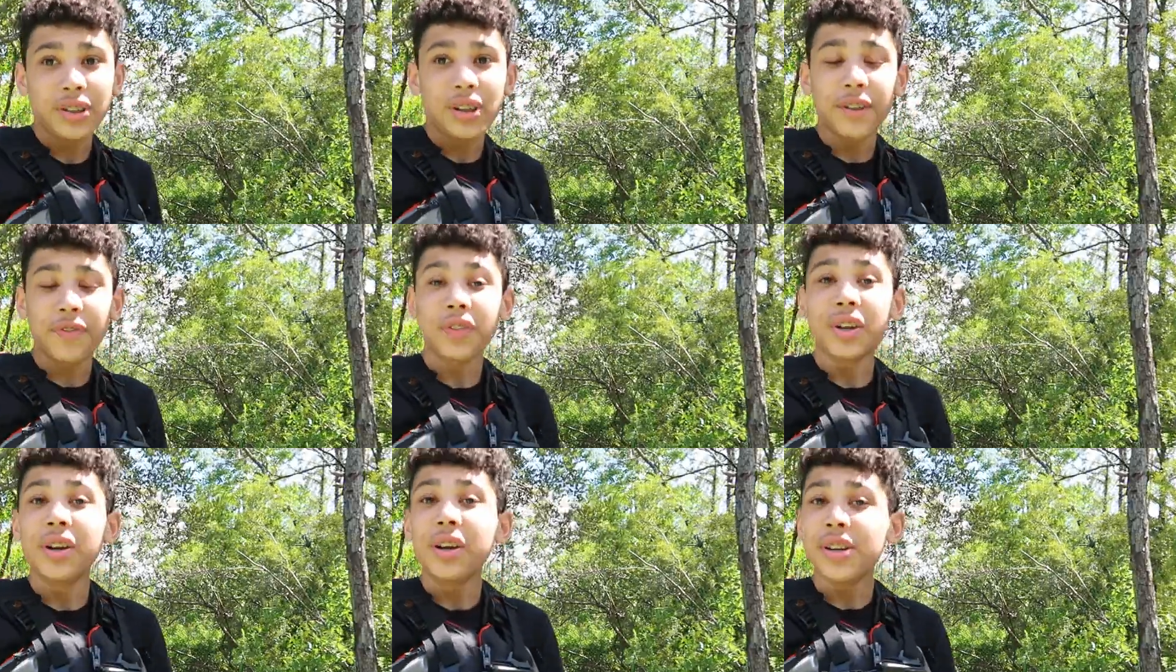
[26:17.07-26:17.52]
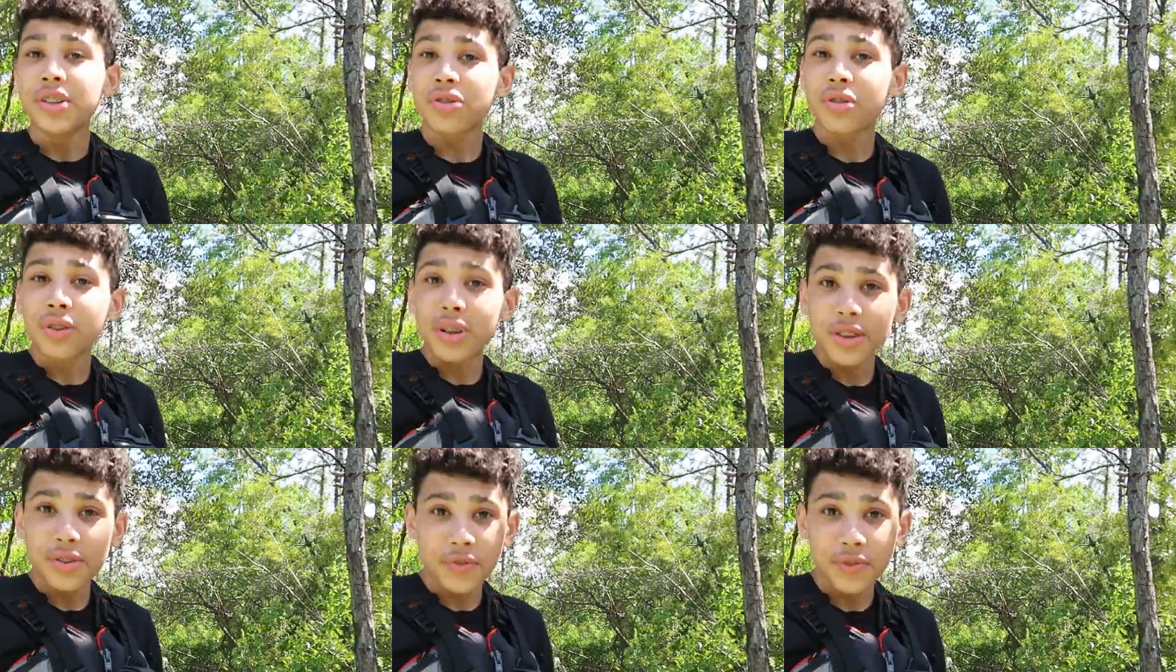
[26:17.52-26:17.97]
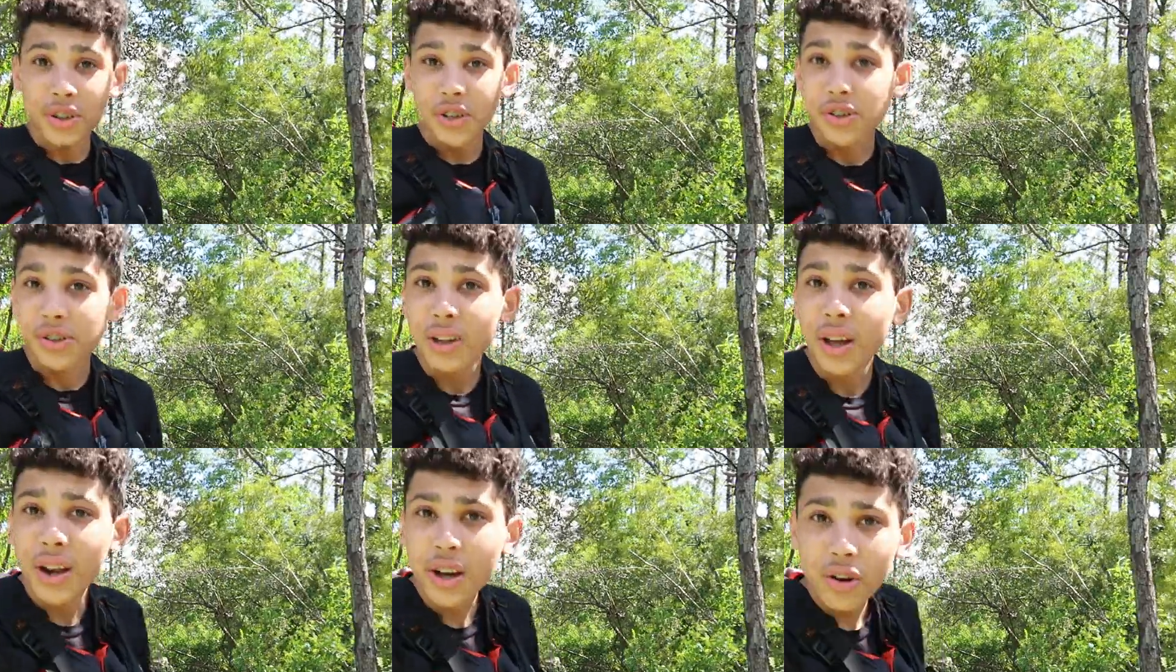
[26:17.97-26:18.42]
If
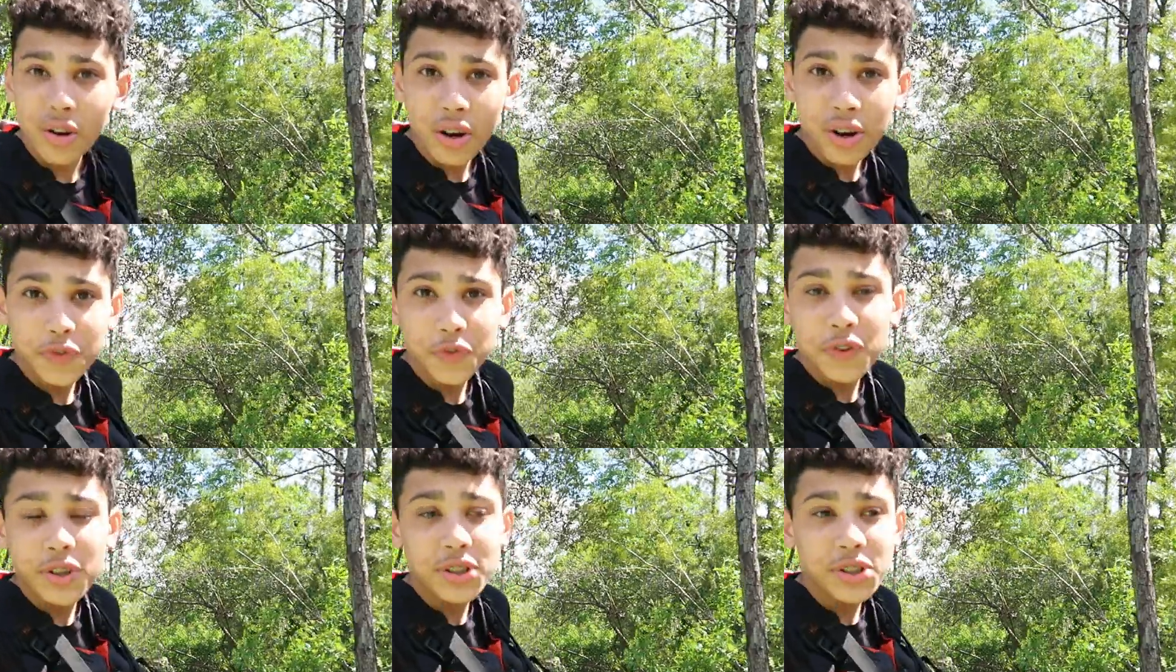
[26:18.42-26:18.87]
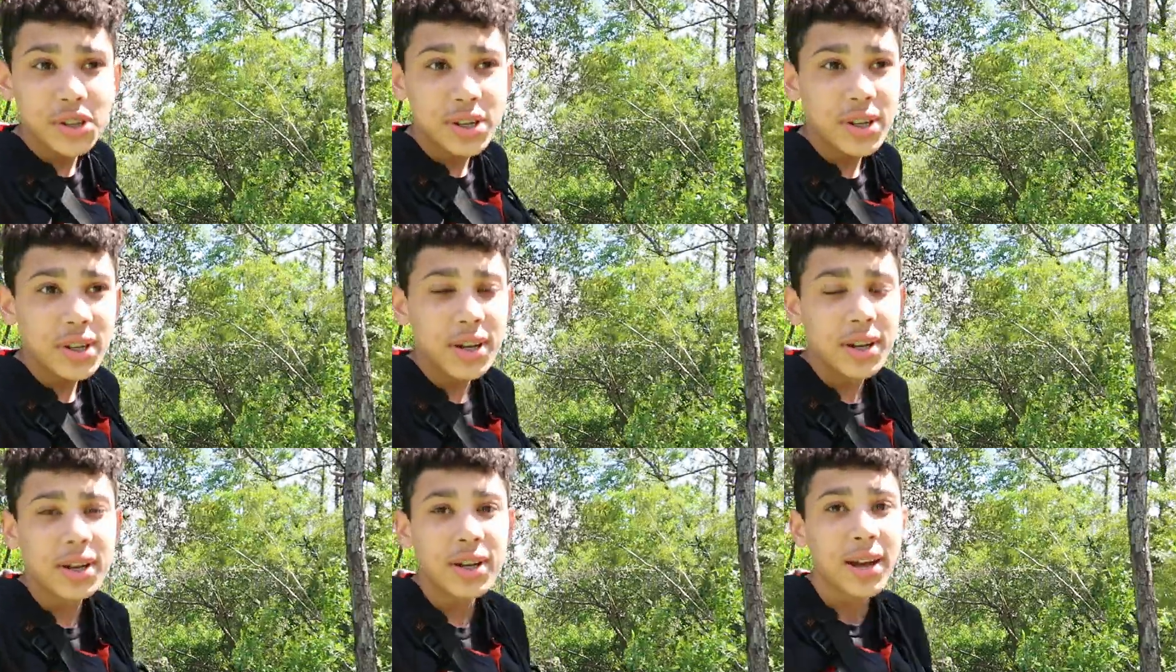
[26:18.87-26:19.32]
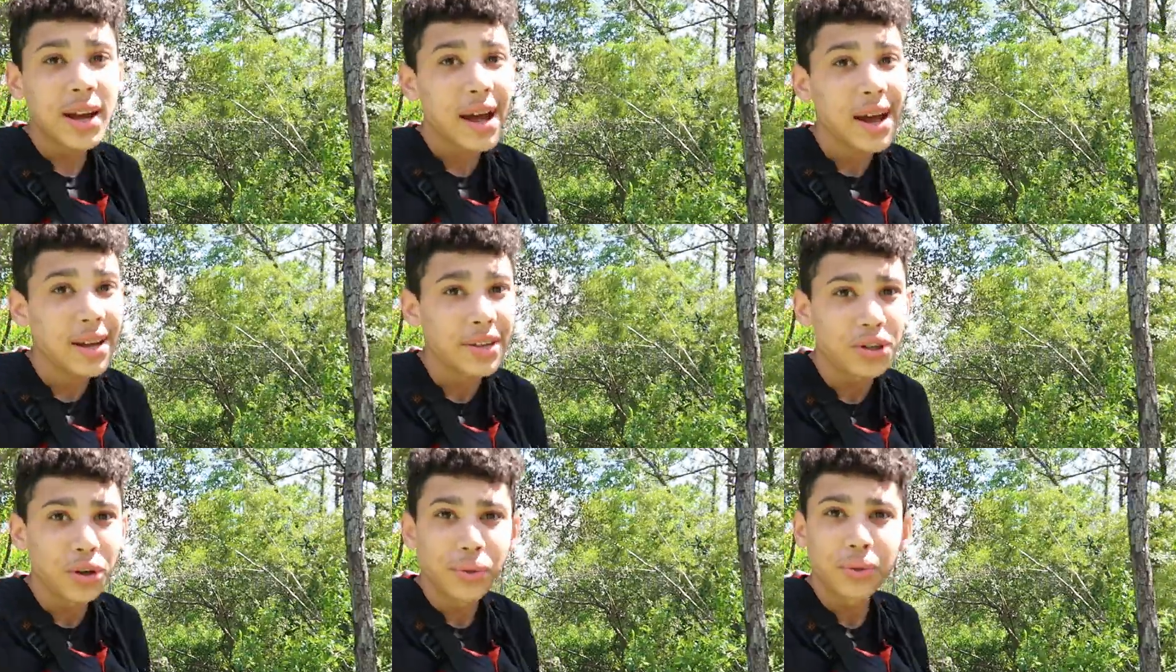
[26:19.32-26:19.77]
there's a lot of crawfish in here,
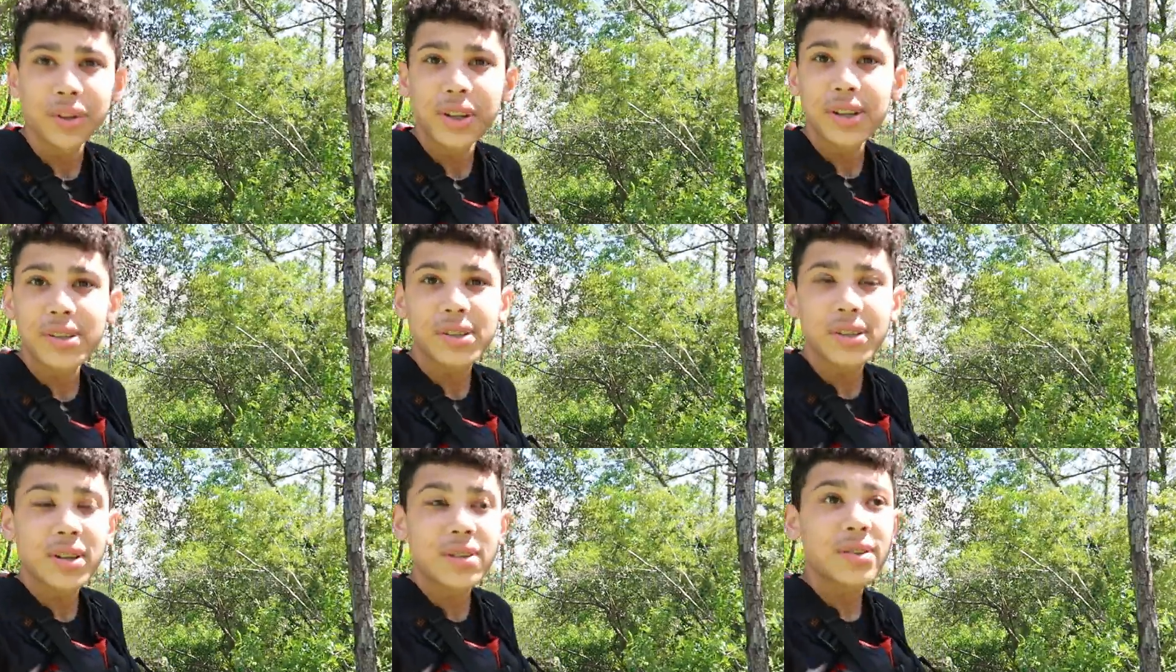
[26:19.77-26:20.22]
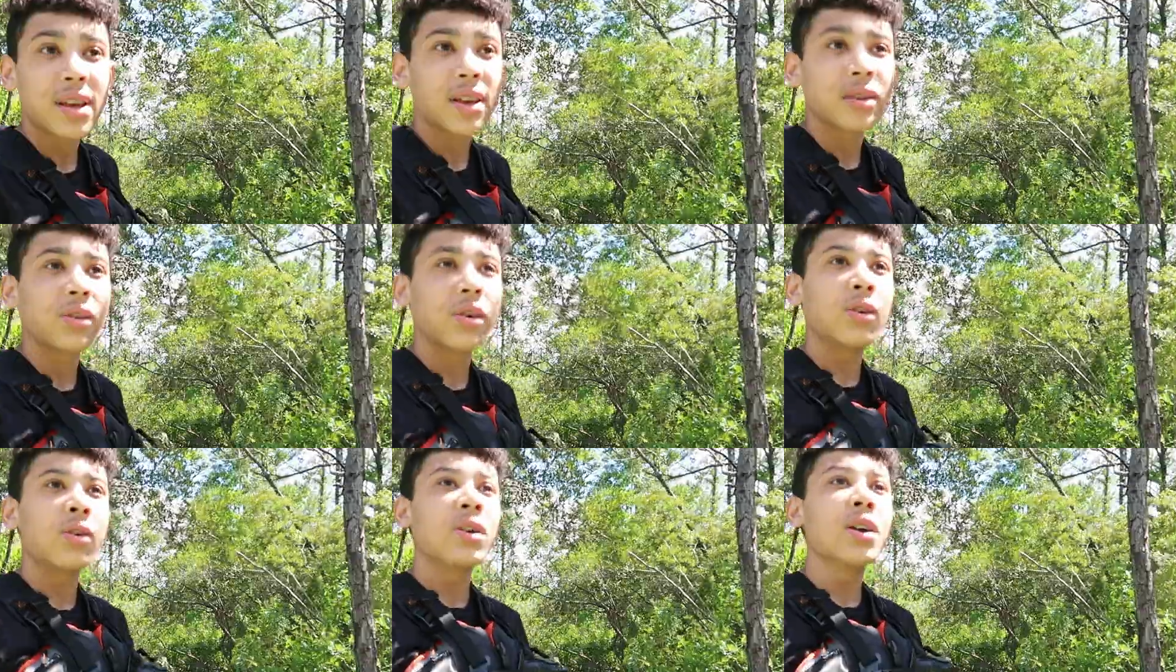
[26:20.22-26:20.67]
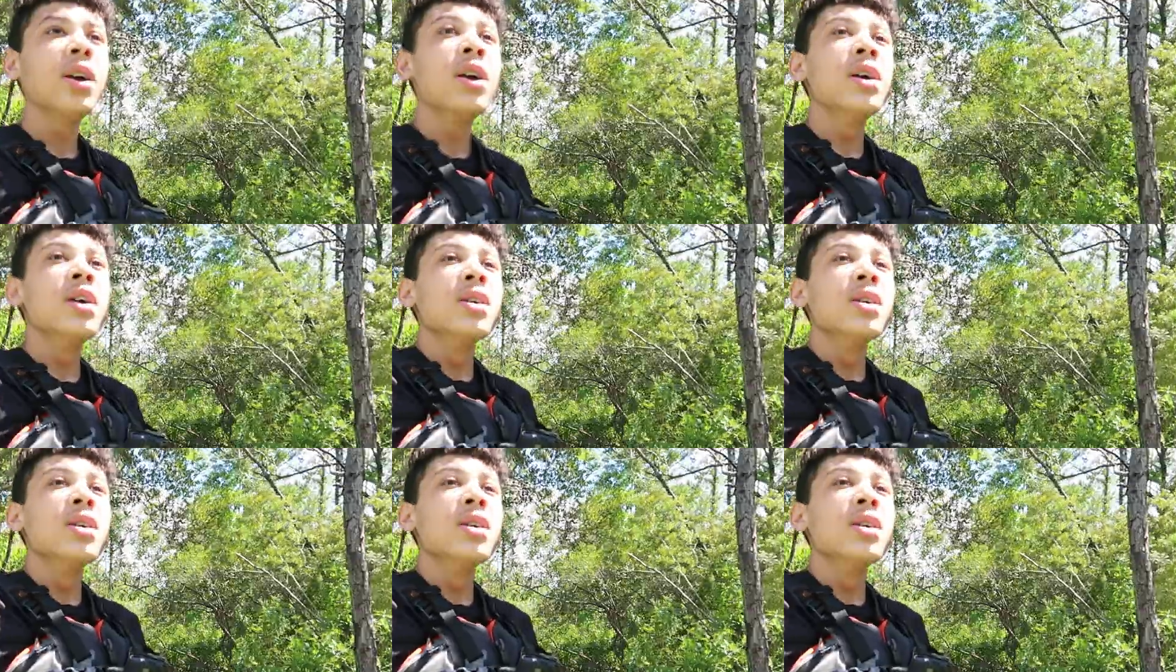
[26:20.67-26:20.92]
I don't think it's gonna take long.